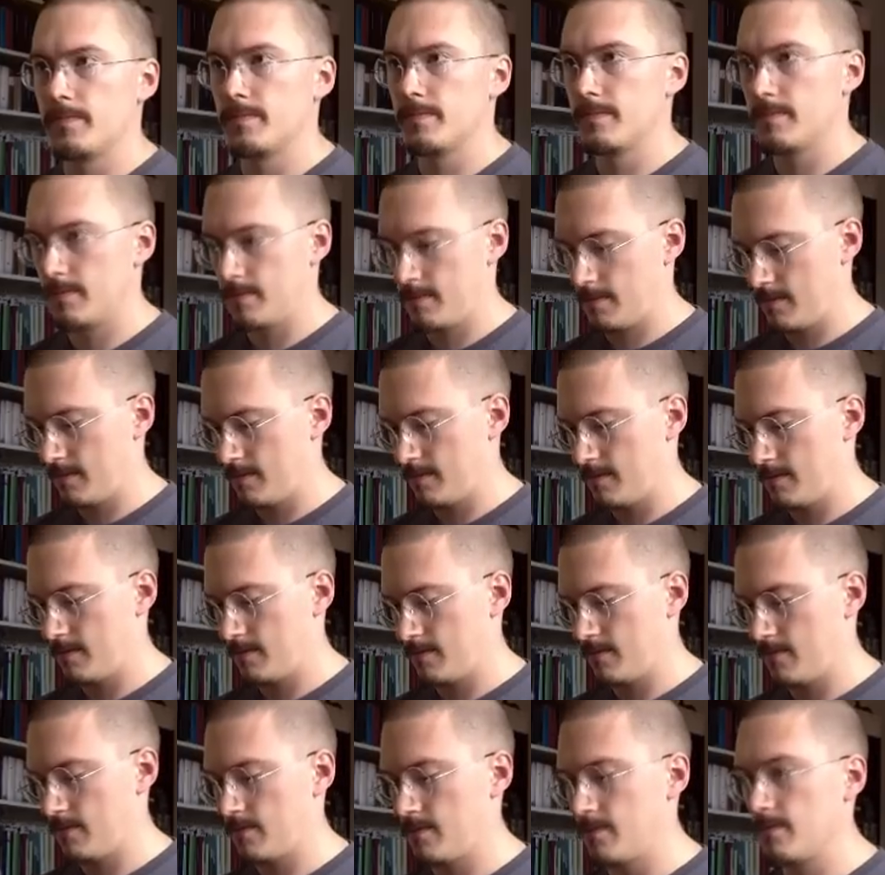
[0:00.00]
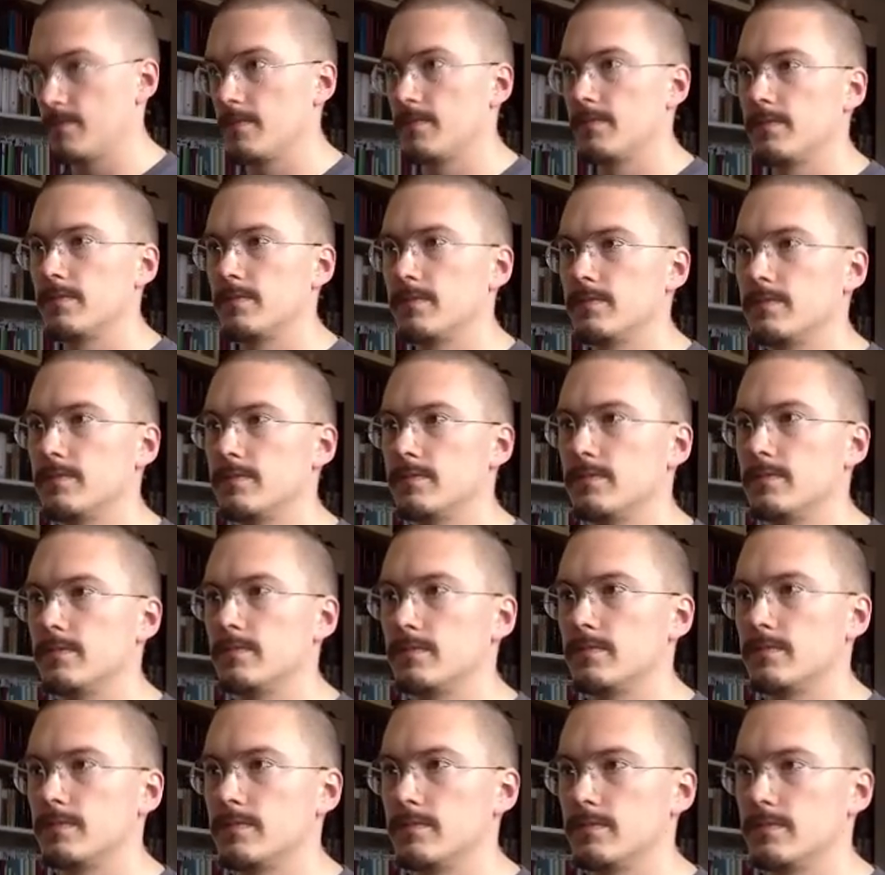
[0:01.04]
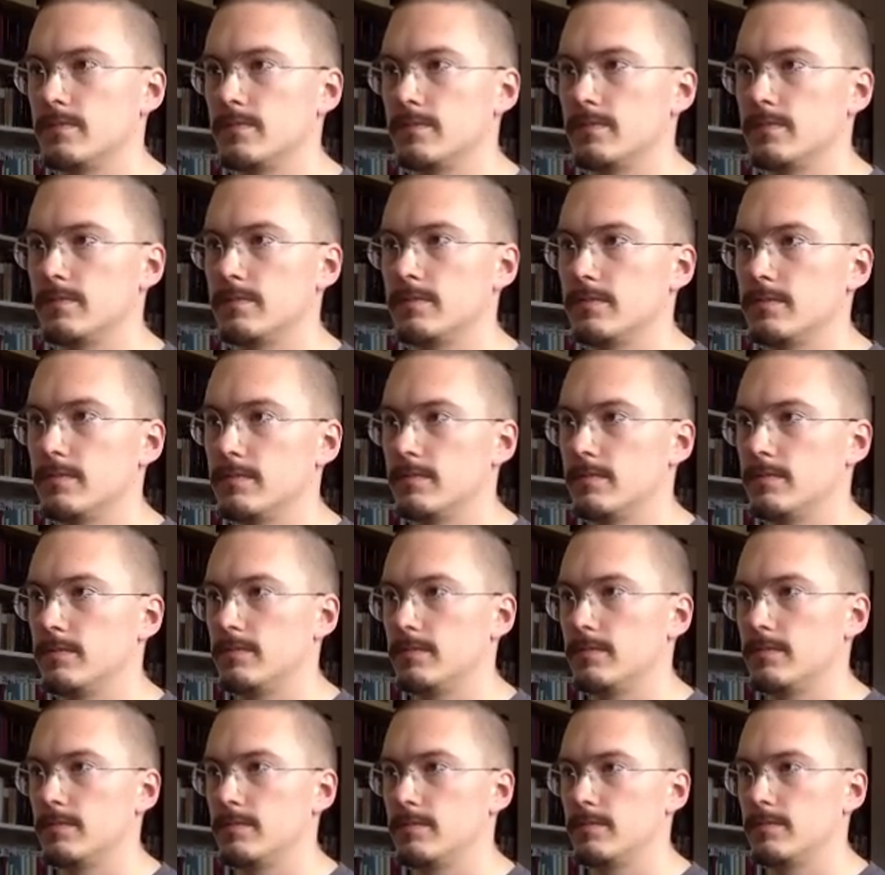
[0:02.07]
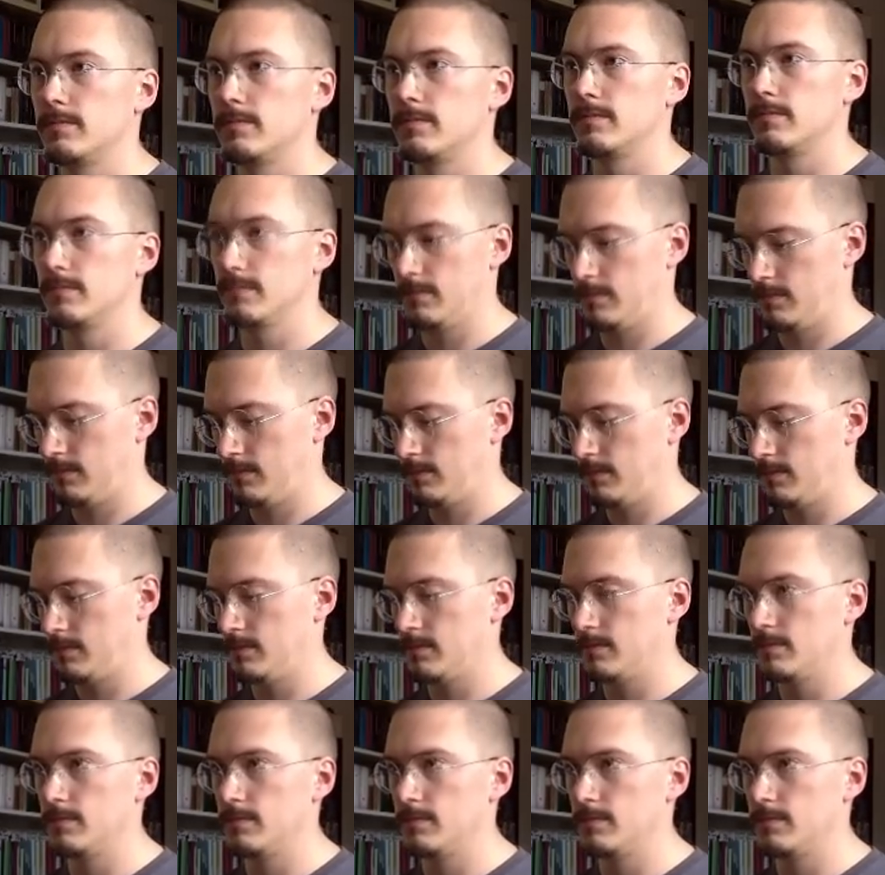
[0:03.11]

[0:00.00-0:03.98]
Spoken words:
Nobody speaks.